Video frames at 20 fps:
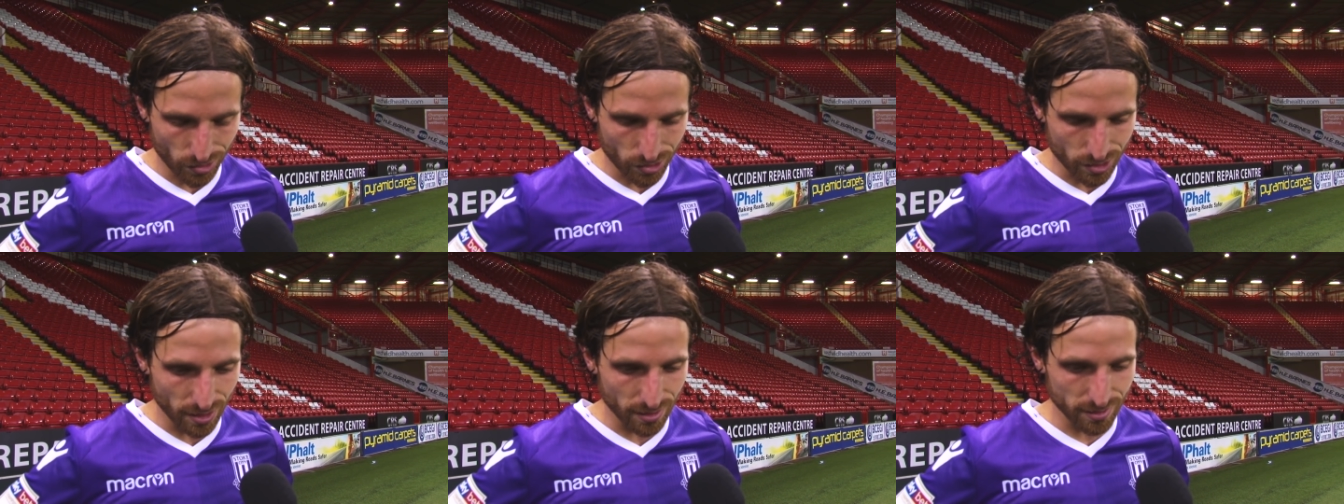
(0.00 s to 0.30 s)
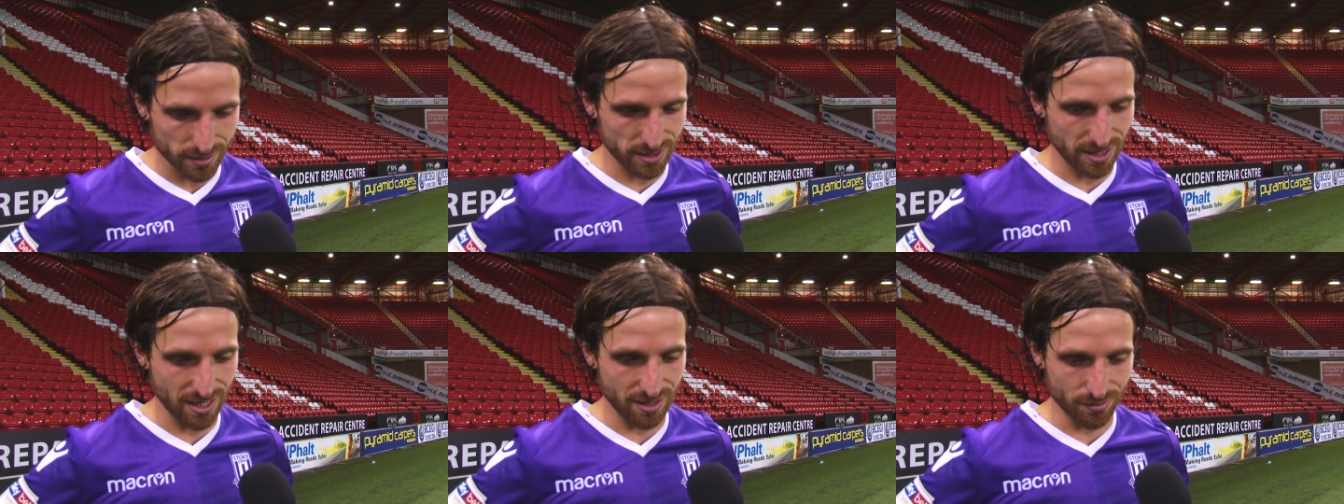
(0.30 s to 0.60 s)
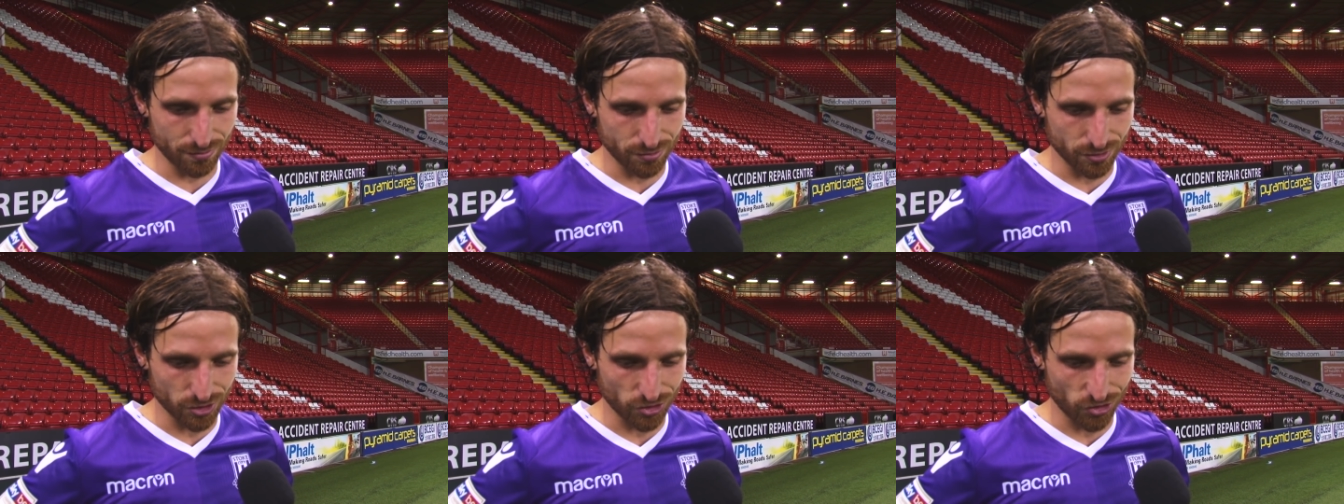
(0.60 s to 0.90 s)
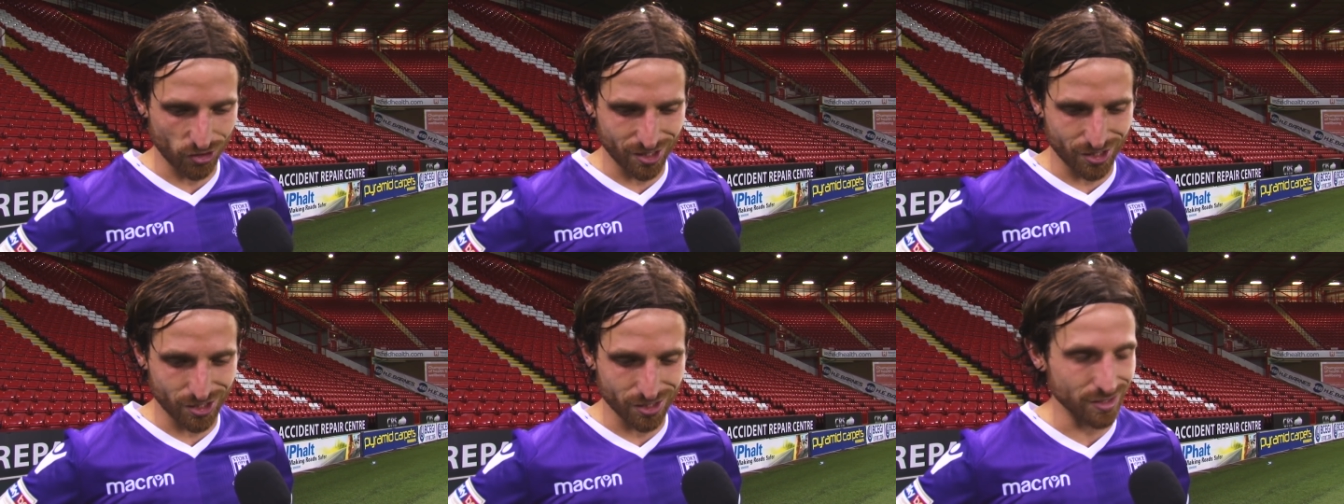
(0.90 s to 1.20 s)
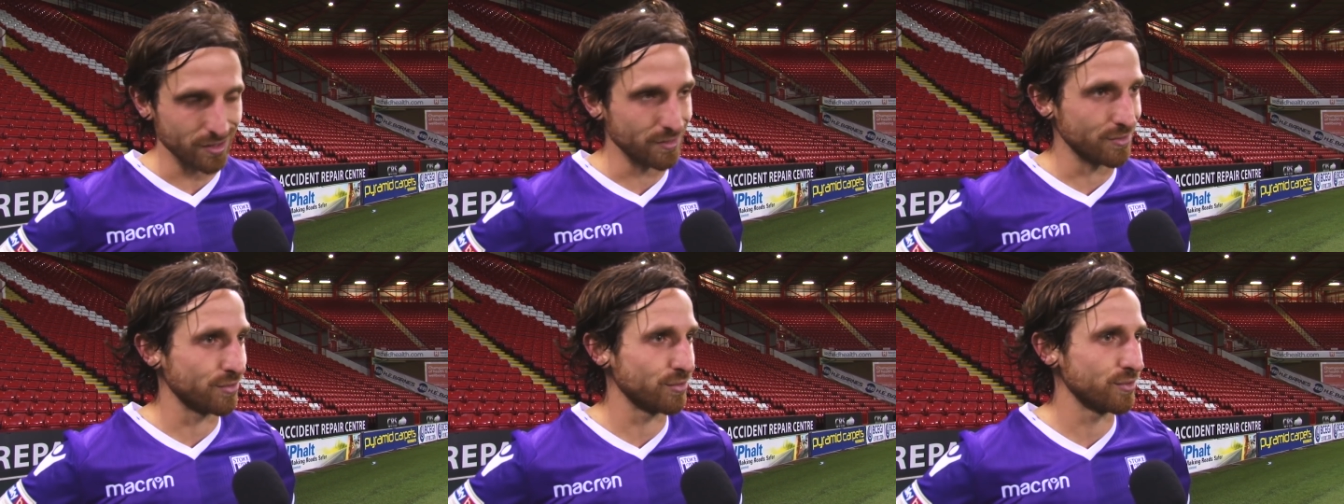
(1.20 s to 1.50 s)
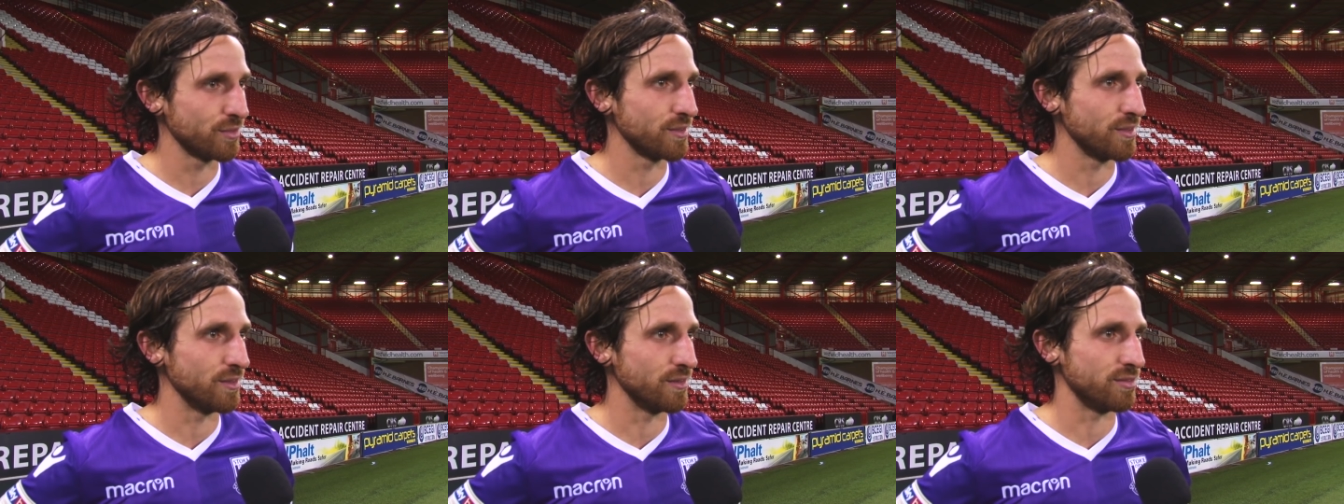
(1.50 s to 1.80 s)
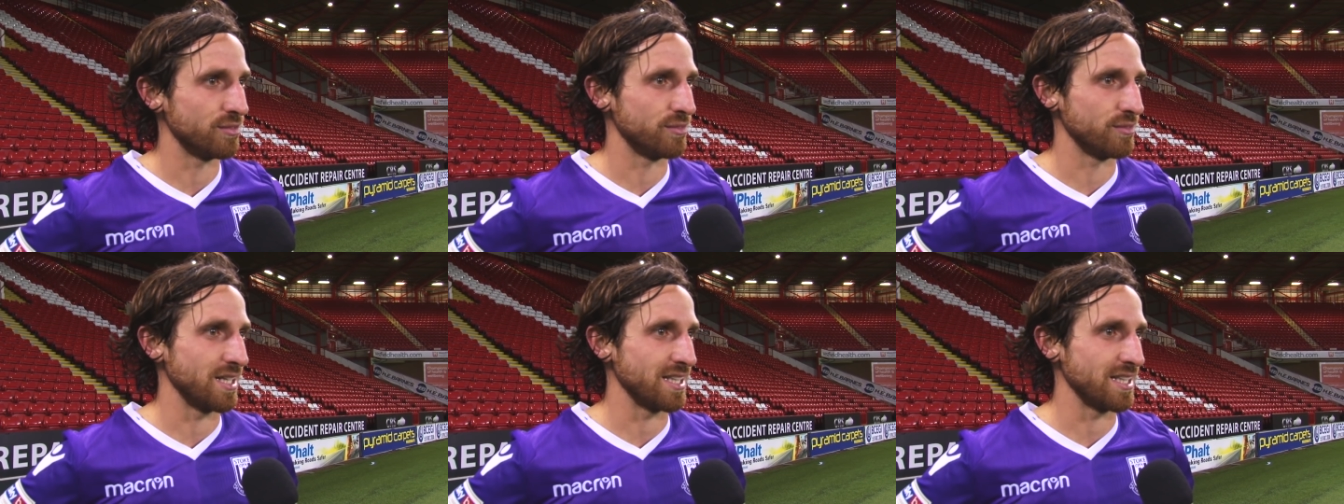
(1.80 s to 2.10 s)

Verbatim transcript: can understand the frustration of, of,